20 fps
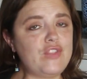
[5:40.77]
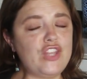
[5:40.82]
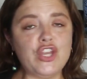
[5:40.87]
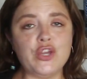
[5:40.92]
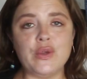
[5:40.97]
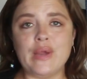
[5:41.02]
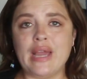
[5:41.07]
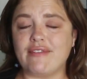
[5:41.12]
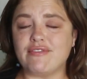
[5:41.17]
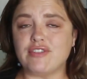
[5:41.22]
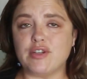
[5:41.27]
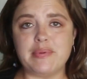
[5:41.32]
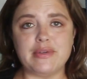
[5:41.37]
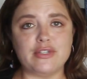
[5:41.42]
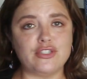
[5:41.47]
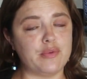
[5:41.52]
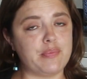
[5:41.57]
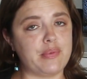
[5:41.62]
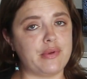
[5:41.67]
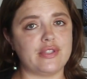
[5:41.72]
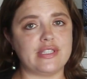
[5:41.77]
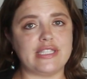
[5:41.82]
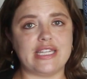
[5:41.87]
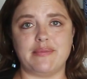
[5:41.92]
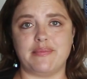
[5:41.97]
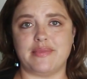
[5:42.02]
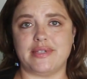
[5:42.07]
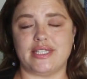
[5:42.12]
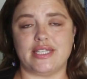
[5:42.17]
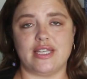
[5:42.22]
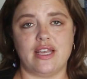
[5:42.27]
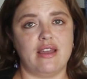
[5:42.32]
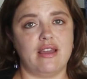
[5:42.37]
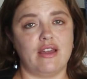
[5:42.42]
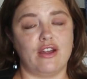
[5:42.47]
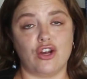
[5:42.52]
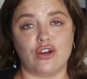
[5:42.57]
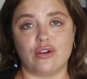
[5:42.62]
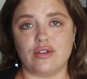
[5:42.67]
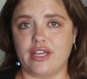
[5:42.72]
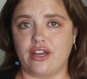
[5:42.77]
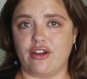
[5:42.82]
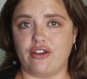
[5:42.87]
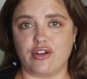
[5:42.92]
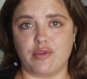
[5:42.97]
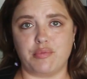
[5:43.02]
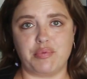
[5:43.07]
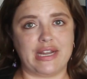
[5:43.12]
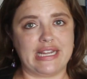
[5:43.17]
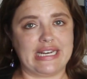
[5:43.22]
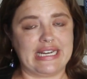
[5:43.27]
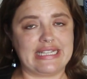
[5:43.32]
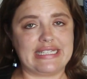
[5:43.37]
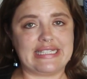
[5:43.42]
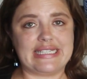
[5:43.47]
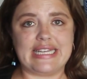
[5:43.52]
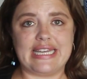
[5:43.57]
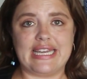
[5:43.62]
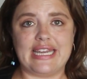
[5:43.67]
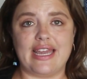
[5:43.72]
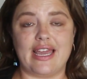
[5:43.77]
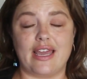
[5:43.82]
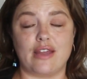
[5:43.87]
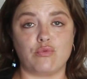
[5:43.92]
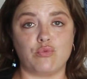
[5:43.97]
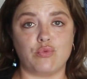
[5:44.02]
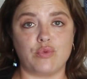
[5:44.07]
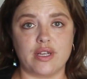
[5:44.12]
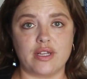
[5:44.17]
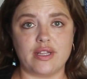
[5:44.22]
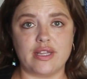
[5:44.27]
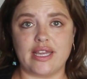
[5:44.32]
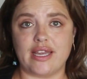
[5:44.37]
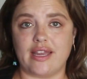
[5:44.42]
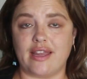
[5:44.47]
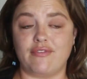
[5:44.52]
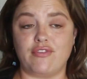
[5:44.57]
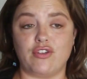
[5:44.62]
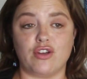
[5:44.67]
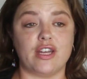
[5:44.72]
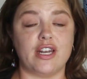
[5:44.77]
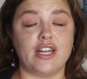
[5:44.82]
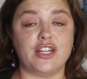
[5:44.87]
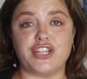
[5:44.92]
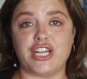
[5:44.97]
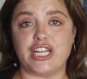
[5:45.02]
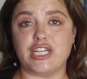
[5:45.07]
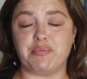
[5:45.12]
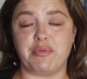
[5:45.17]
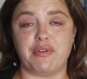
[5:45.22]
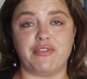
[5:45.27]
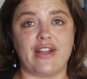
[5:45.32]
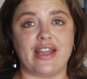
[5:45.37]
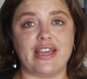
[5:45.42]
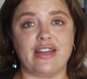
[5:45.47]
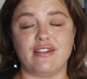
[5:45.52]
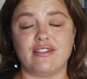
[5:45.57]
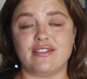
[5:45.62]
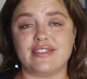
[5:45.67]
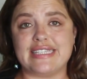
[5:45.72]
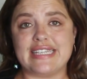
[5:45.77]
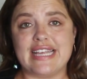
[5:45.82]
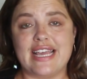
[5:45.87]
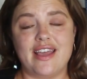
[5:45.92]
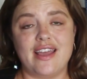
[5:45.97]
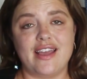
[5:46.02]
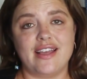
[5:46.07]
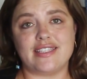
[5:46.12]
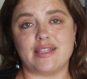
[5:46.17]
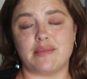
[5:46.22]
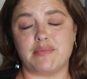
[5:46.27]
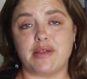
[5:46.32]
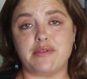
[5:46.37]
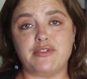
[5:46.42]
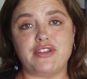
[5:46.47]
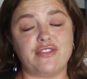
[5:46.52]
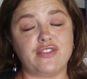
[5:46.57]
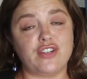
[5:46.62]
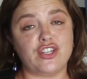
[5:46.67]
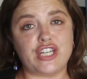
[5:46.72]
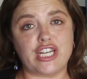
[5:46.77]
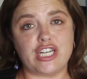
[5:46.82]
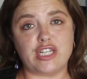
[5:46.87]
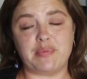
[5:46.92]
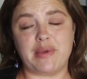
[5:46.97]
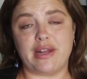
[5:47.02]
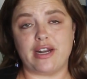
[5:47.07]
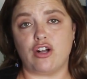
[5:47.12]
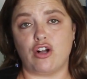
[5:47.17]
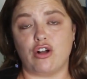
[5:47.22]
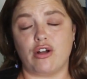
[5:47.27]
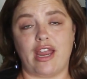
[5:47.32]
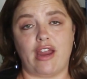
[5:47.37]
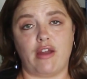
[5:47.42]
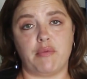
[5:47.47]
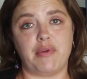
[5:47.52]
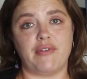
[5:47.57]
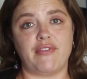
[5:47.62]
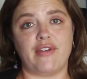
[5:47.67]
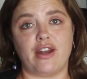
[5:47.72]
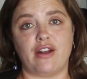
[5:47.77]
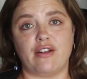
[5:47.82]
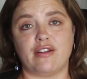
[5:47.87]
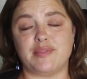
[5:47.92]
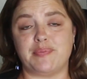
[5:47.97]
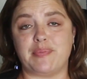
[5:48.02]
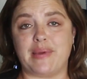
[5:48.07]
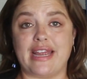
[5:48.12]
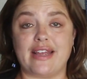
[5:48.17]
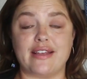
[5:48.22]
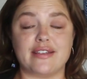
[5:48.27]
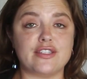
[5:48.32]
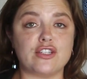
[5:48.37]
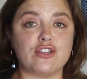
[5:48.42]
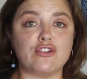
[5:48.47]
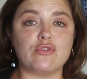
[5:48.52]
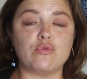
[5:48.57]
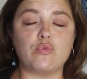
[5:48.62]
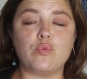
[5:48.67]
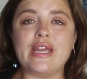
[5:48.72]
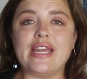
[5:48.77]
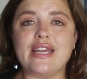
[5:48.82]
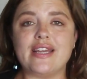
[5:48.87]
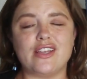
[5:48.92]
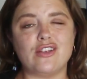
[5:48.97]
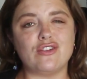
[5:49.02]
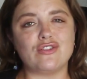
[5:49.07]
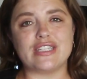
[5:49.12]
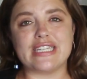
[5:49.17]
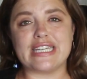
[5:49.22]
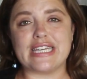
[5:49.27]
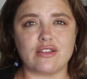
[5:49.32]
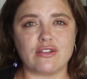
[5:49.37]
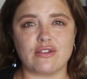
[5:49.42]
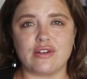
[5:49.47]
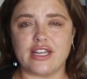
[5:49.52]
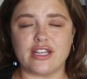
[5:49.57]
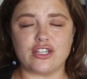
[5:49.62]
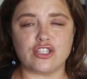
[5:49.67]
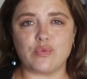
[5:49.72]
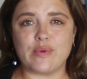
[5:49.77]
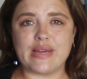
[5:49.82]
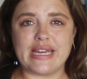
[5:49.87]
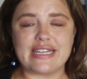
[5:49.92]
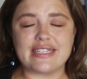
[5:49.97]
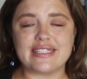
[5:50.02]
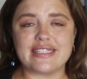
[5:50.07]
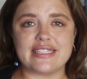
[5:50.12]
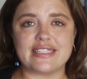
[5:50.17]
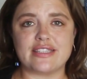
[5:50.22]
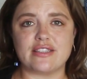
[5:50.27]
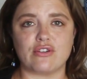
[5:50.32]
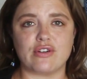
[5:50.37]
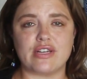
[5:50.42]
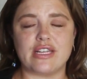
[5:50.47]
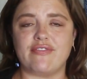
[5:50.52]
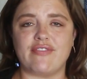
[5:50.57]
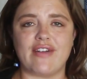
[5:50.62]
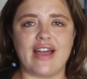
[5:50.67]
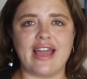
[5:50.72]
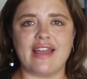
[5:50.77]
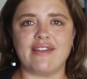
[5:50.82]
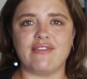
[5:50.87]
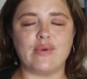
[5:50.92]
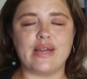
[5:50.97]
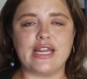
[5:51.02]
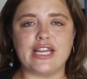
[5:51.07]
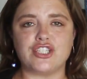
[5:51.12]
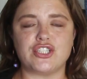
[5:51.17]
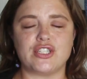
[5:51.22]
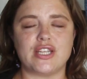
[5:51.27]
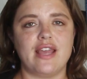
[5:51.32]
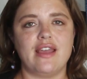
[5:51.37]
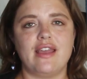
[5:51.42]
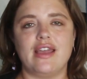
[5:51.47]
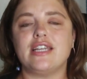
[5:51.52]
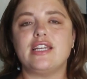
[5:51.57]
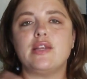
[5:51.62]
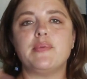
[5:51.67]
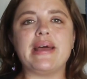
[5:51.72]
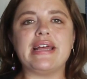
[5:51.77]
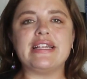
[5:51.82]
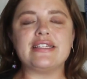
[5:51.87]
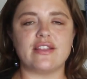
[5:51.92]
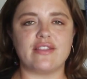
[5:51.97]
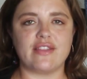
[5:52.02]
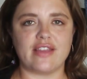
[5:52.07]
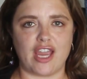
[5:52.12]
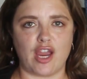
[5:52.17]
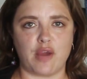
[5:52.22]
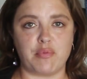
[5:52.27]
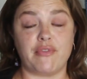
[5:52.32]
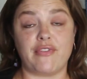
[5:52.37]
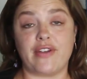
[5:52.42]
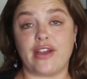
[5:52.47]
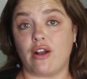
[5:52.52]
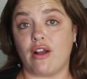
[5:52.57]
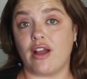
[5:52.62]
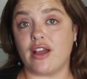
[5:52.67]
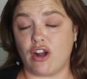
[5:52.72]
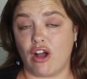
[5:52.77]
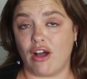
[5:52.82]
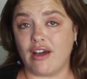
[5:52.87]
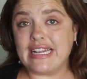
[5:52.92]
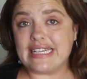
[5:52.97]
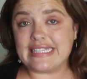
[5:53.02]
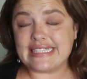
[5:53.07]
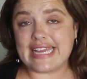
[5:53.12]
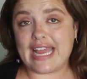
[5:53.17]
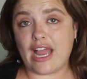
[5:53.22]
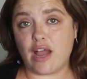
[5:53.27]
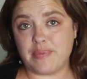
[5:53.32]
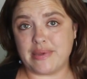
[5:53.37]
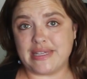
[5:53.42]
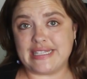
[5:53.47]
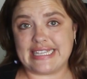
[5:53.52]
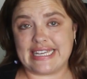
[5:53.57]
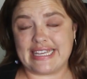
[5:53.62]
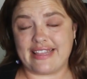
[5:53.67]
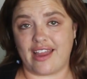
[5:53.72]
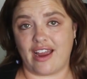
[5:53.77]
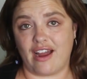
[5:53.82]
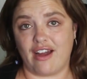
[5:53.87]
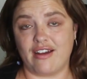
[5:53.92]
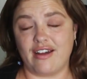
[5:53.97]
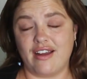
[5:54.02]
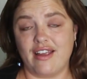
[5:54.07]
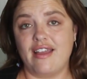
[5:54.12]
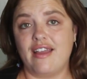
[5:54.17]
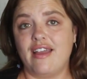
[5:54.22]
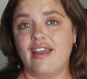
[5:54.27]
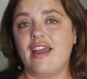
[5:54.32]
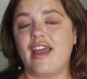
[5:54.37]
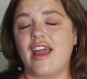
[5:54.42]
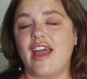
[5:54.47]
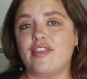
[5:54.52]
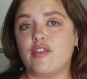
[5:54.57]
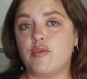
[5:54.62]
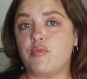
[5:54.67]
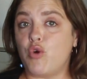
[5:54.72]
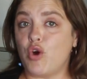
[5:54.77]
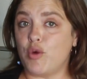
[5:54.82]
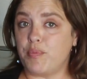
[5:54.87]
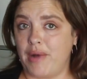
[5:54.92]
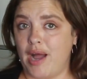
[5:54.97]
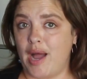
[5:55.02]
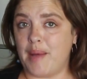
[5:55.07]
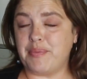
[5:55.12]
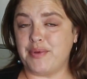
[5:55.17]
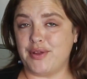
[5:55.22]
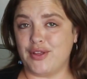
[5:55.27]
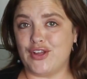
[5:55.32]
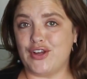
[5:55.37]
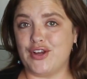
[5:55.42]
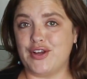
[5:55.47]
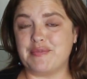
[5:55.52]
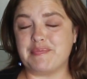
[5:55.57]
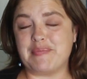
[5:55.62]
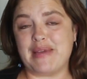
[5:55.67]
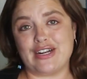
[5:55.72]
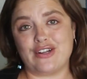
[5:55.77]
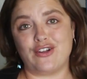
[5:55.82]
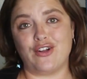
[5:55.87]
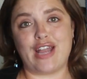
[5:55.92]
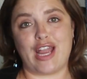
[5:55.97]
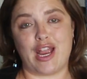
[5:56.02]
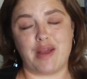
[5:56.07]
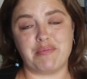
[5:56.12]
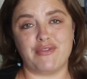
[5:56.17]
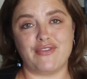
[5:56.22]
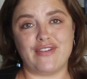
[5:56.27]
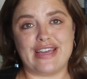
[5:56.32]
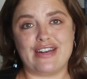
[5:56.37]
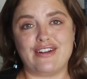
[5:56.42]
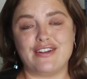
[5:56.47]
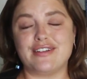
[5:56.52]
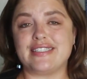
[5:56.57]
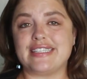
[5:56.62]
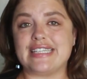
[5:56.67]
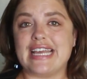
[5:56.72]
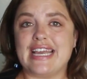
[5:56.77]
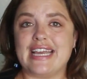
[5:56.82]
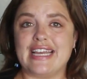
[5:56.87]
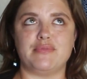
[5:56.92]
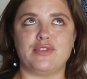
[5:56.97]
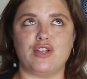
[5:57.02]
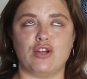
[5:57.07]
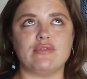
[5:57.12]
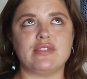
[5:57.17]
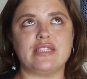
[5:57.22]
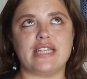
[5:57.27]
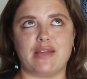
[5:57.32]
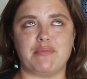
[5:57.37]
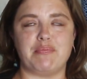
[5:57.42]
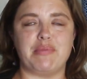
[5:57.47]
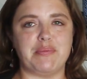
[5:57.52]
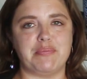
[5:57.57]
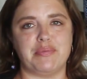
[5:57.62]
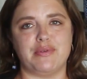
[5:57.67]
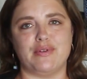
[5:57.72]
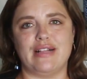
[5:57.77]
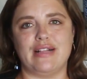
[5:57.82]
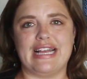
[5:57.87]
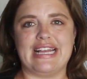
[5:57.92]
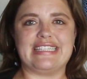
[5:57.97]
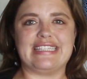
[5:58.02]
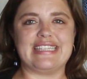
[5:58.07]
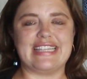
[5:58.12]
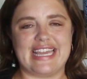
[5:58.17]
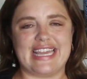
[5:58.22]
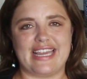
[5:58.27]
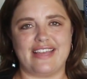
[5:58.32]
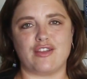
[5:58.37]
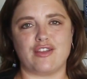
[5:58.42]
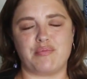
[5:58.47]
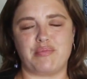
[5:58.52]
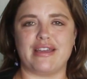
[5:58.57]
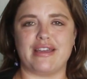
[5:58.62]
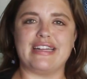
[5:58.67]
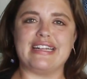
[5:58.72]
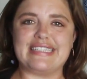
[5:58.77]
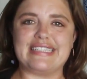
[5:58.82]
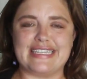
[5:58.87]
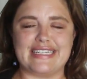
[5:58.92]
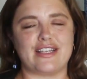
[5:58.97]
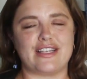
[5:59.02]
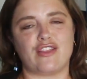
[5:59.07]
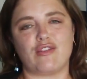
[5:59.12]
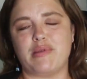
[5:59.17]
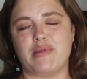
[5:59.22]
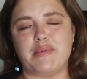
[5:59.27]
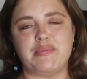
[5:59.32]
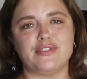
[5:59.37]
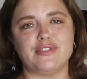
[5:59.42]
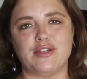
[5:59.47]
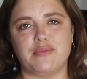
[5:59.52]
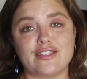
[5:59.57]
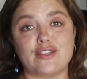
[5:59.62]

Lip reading: You have to build your birth team as earlier in your pregnancy, and really, if you're going to change providers, sometimes you have to change medical care providers by a certain week, usually 30-ish weeks, 35 weeks. It depends on the care provider and honestly how busy they are. And the more popular medical care providers don't take people as late in their pregnancy as other people do.